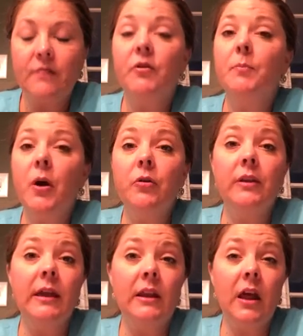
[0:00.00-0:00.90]
For both
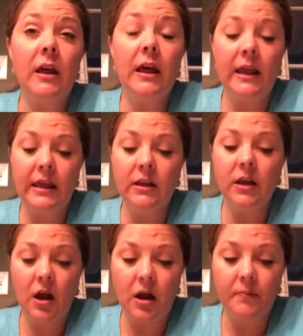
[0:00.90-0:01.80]
LA and
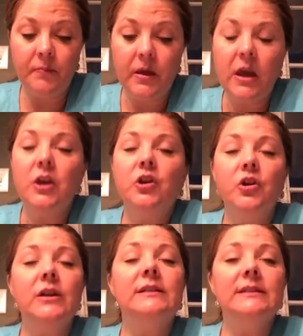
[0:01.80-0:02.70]
Comp,
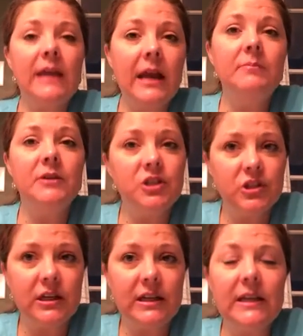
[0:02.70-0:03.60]
your assignment
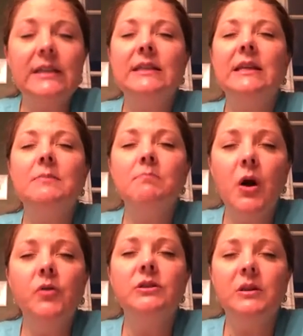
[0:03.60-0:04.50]
sheet is the
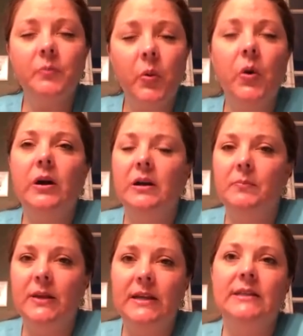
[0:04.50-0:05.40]
most
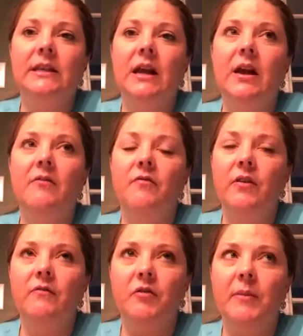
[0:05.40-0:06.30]
important piece of
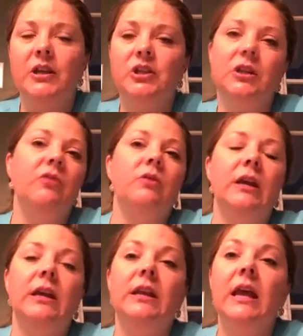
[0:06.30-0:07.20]
information you
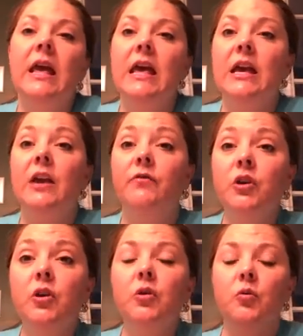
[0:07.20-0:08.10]
need. If
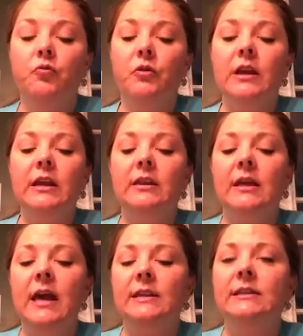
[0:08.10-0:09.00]
you read
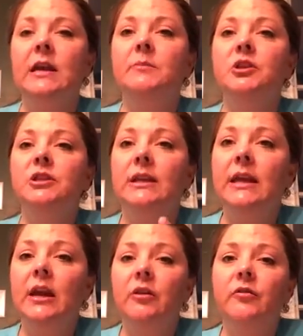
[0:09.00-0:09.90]
that assignment sheet
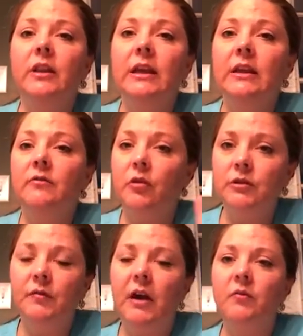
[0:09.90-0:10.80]
carefully,
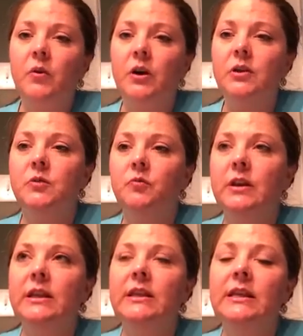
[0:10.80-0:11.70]
those 5 words,
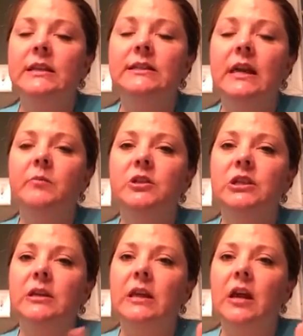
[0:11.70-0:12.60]
read the assignment
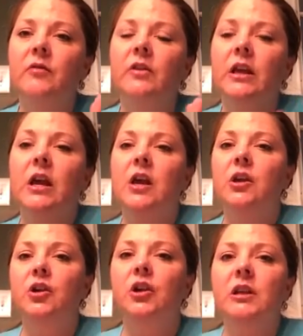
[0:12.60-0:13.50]
sheet carefully,
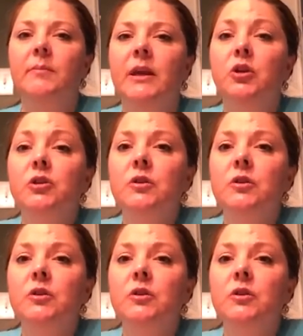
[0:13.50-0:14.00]
you're going to be